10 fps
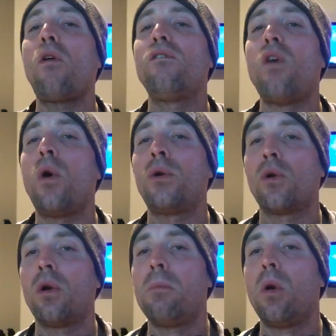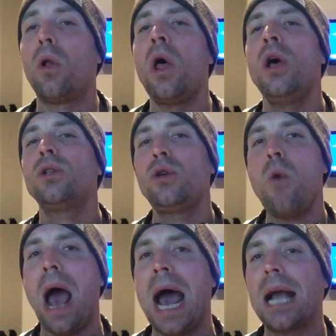vulnerable
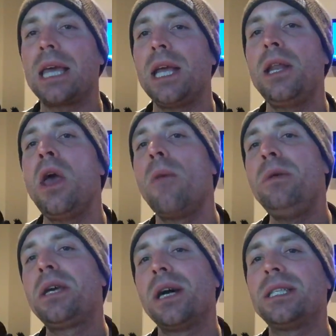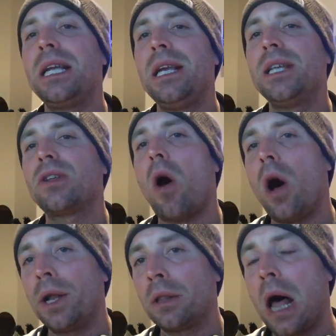to hacking because it is
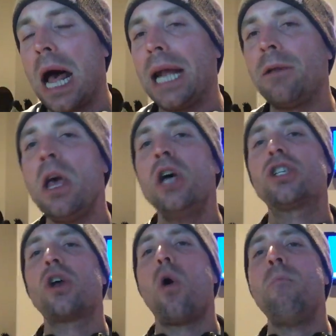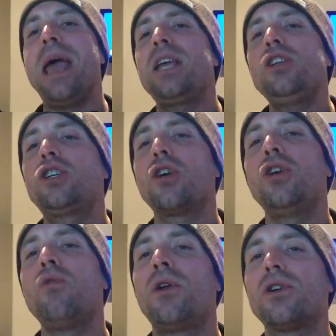online. So making sure
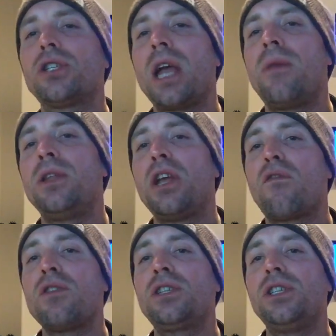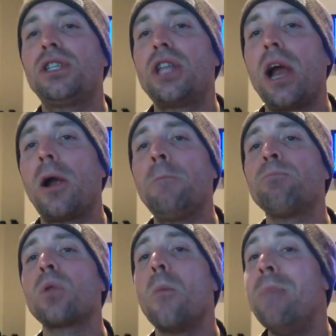you understand the differences there.
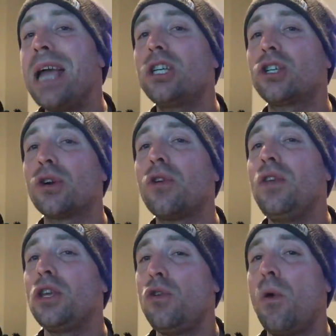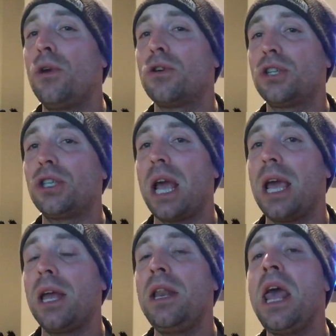Make sure that you
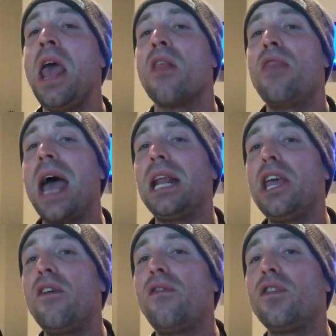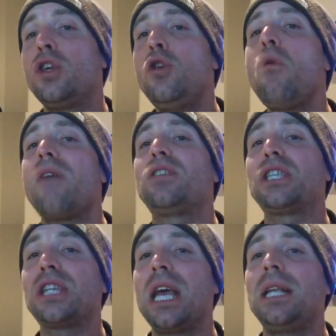understand that if you have
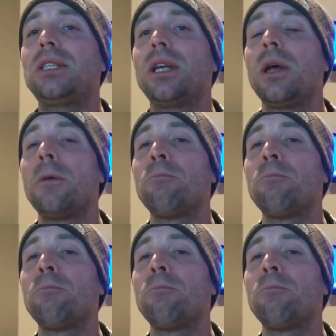sent